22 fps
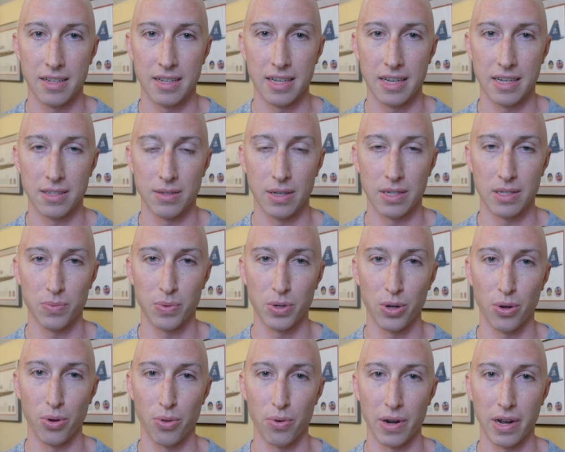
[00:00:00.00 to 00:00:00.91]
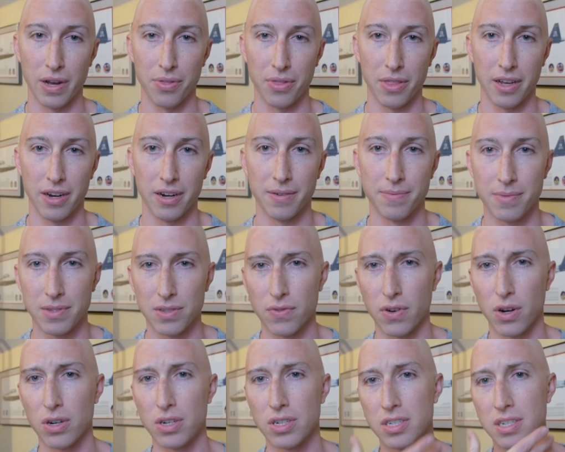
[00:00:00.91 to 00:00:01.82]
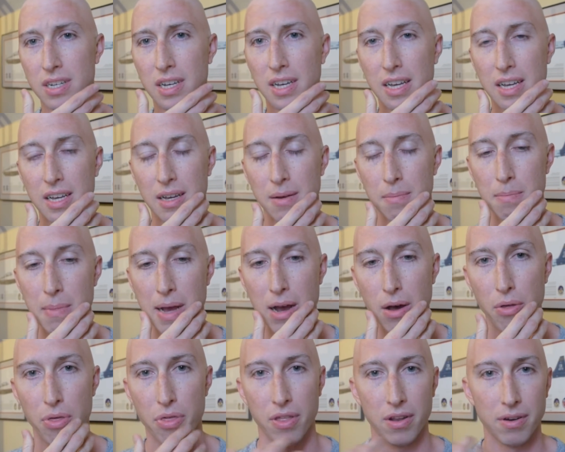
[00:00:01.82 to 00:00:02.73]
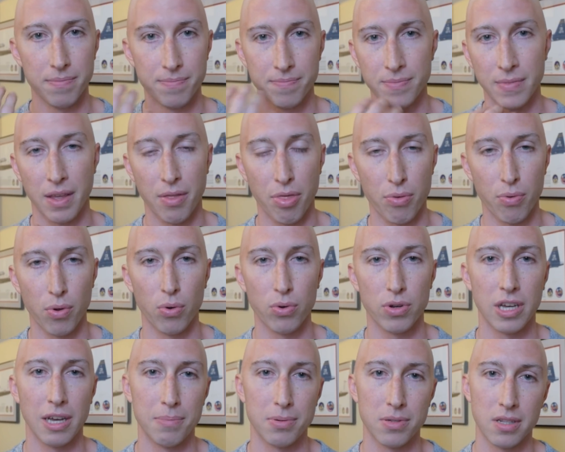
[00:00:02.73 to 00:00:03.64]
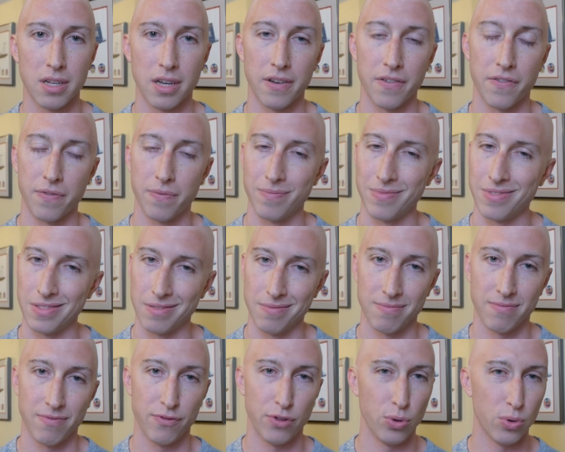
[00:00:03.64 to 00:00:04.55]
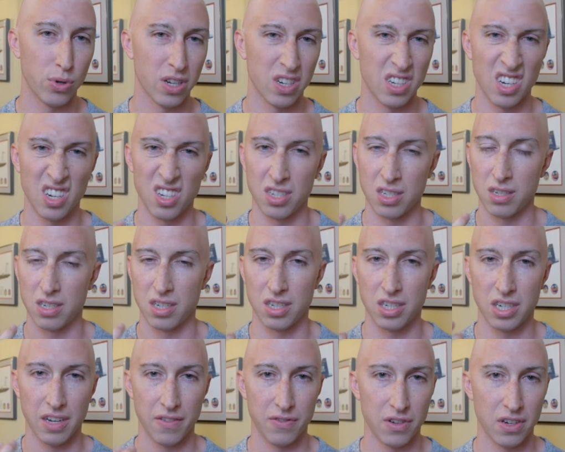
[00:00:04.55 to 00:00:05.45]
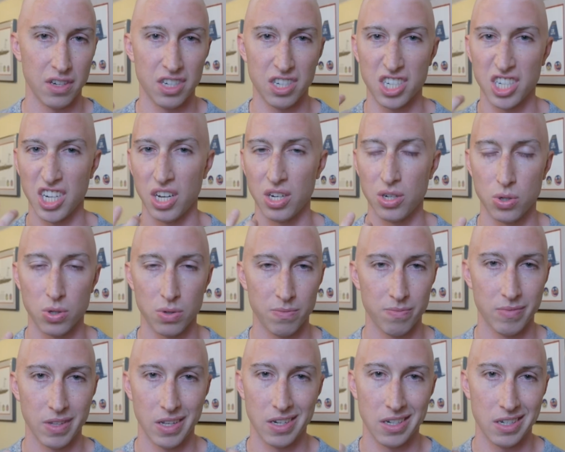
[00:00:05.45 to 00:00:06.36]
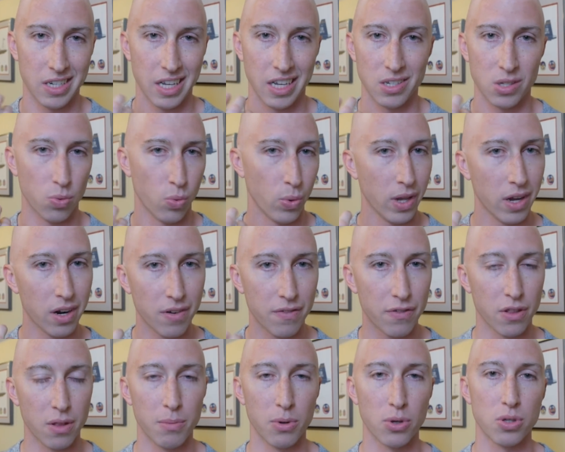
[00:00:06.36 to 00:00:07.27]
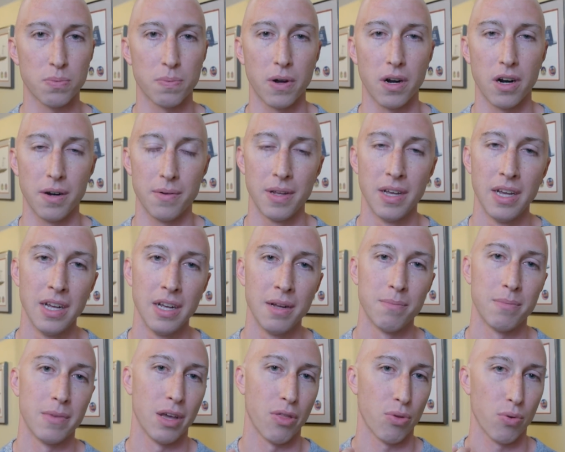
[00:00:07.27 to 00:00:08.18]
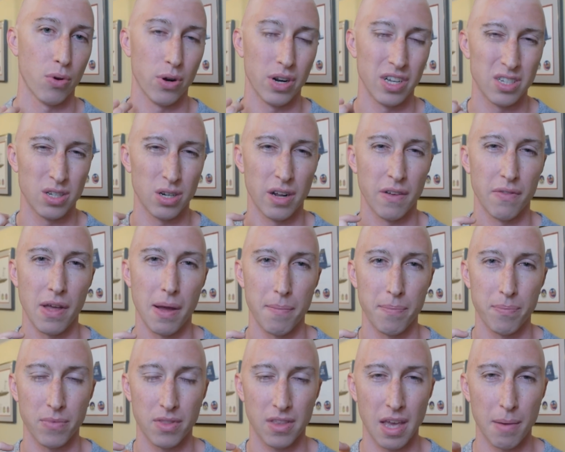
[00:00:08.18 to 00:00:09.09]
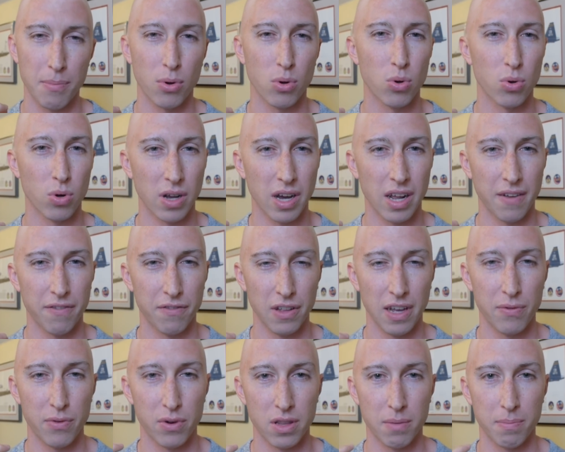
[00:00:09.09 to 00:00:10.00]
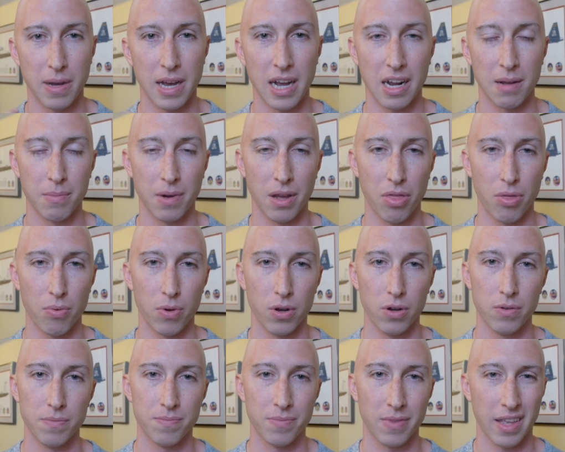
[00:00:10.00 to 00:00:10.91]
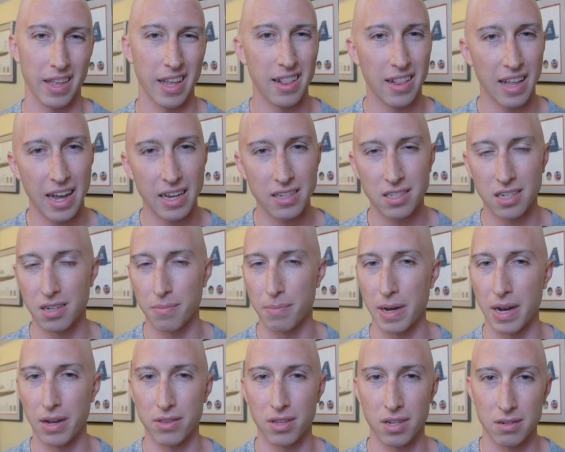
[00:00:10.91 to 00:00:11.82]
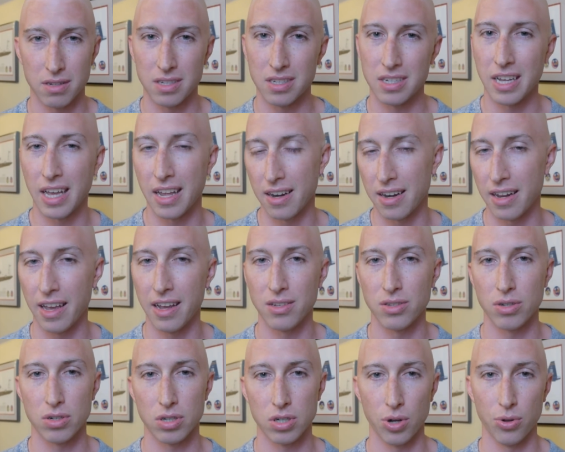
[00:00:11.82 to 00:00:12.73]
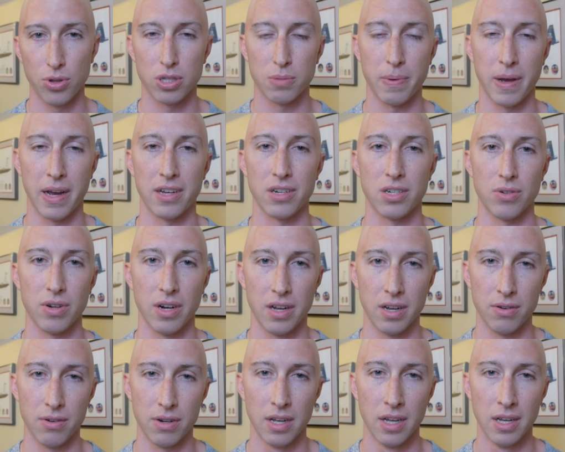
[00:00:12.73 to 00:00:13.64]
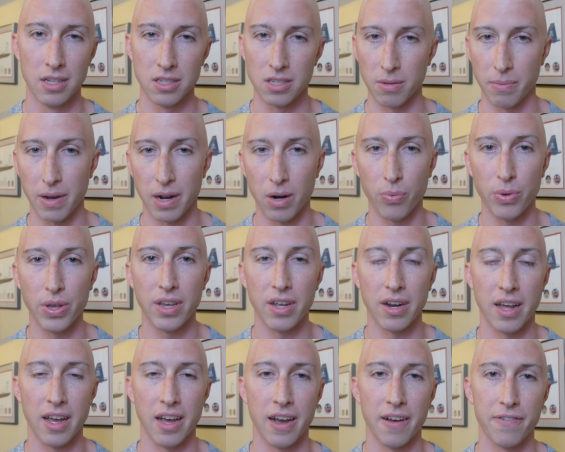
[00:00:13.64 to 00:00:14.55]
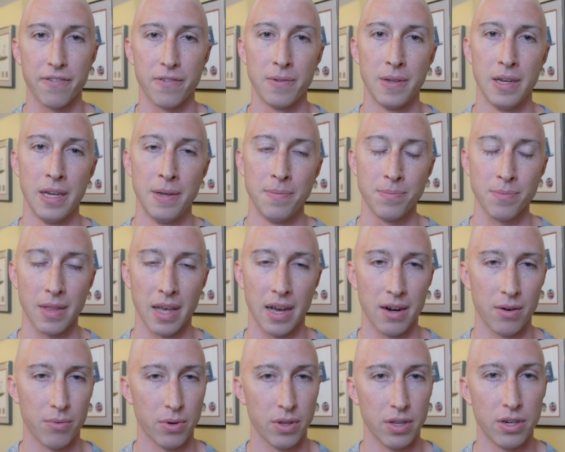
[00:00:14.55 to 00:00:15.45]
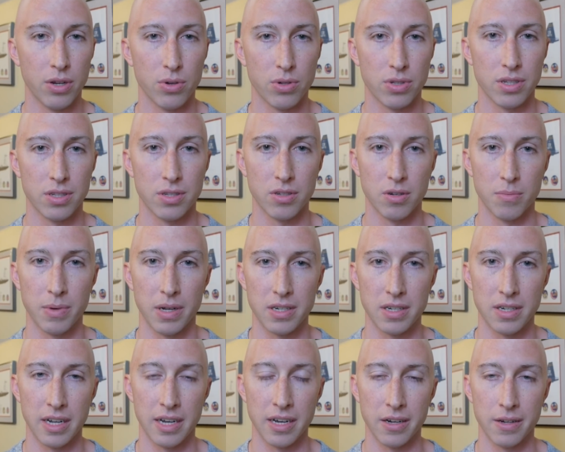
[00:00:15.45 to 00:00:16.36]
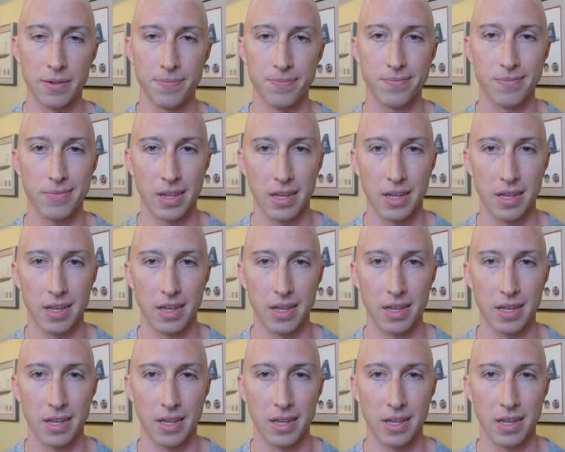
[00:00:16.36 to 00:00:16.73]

as we go throughout there. As far as mouth and throat type stuff, food continues to shift and change and taste weird for the most part. My throat, I still have that chemical kind of flavor in the back of my throat. It lasted about the 10 days or so this past round, so about a week and a half. I don't really notice it so much now.